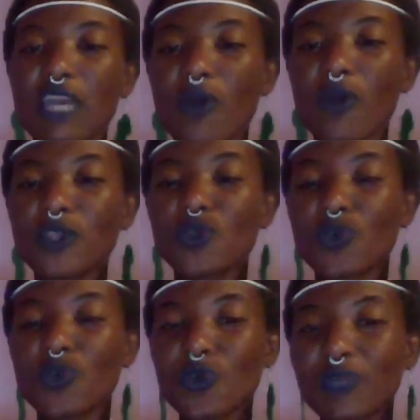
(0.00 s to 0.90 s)
They're going
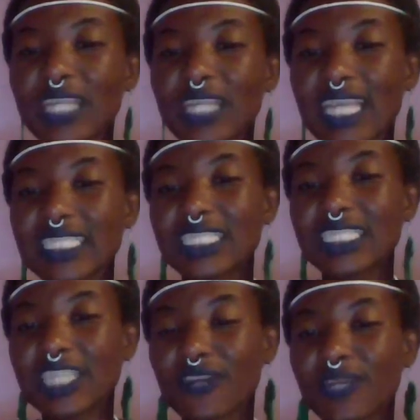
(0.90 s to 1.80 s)
to groom the
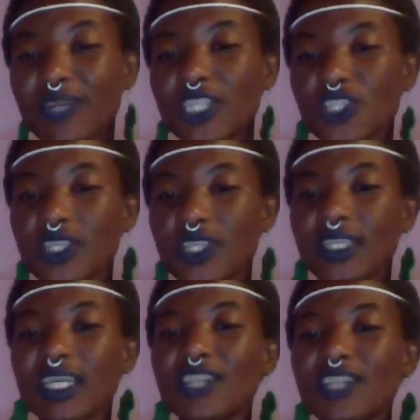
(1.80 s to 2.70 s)
next
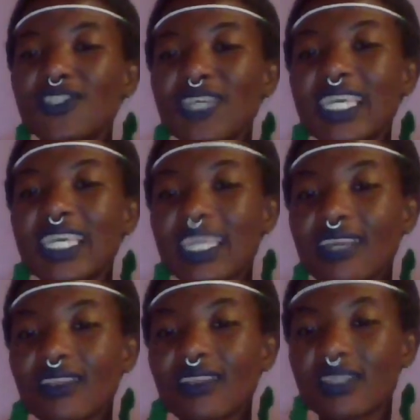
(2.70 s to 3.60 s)
generation to
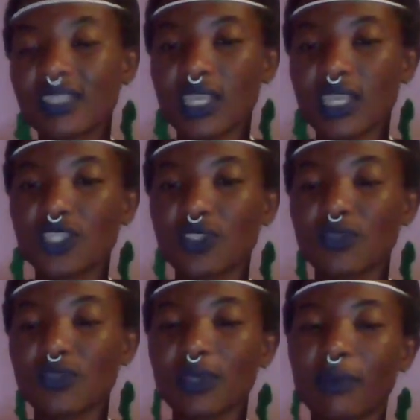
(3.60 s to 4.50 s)
heal this
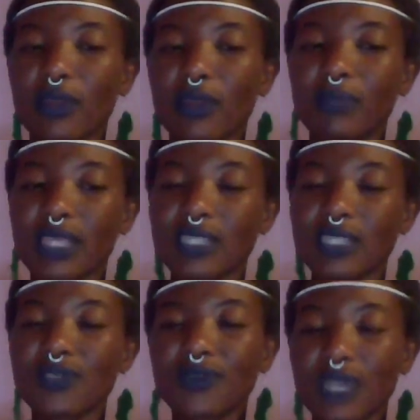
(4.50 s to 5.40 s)
nation to be a better
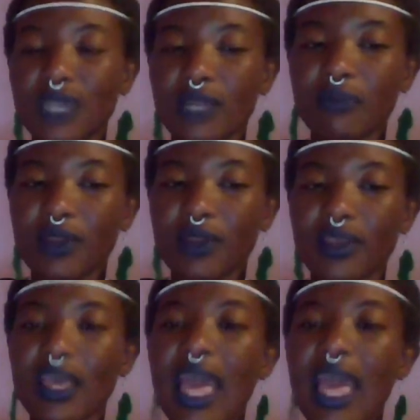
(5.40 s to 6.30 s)
place, to create a
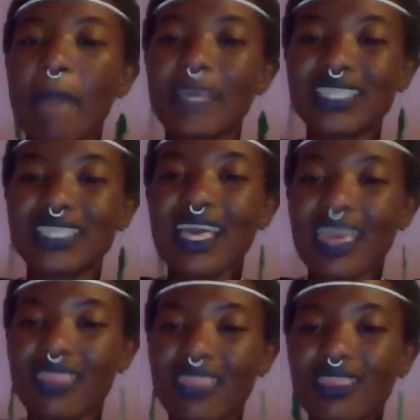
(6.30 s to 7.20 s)
better
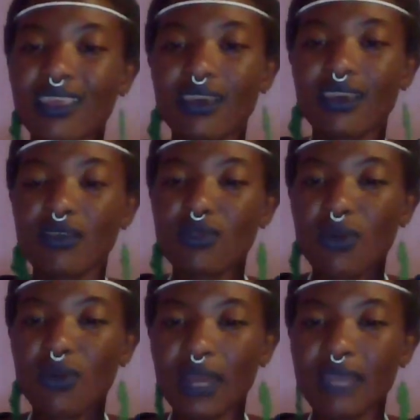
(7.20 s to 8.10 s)
earth.
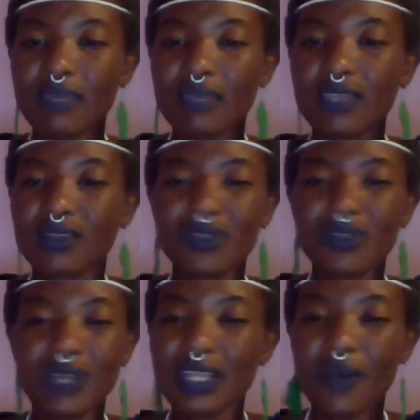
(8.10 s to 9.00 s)
You know what I mean?
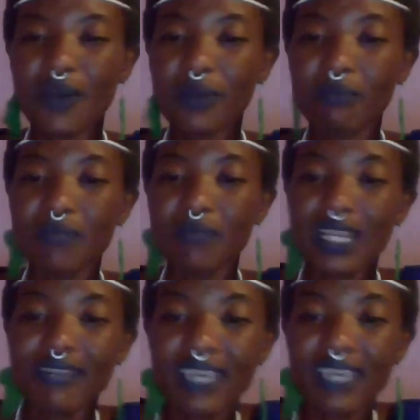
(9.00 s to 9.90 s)
Because right now we're
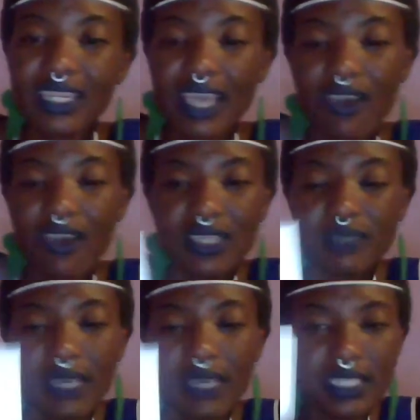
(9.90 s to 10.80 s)
living in
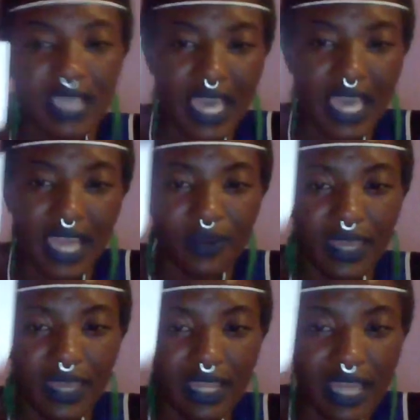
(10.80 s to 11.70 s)
chaos, a mess.
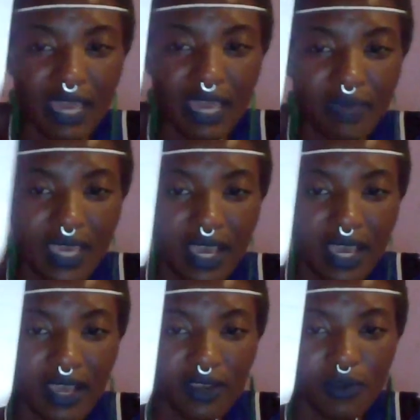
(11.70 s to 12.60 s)
Anyway, the name
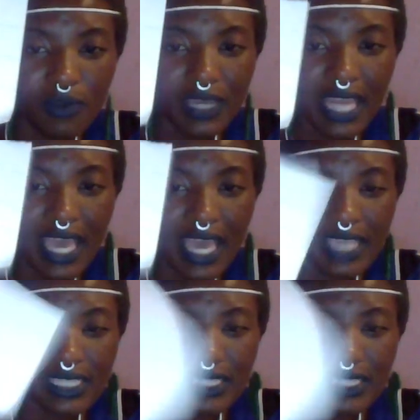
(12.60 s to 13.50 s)
here could be an
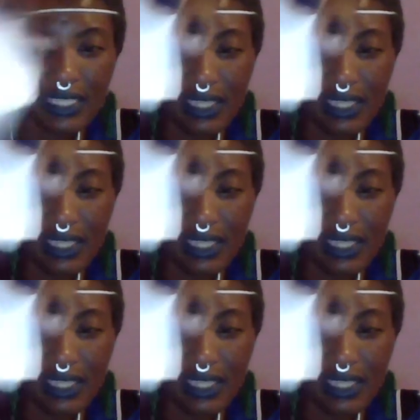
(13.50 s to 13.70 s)
S.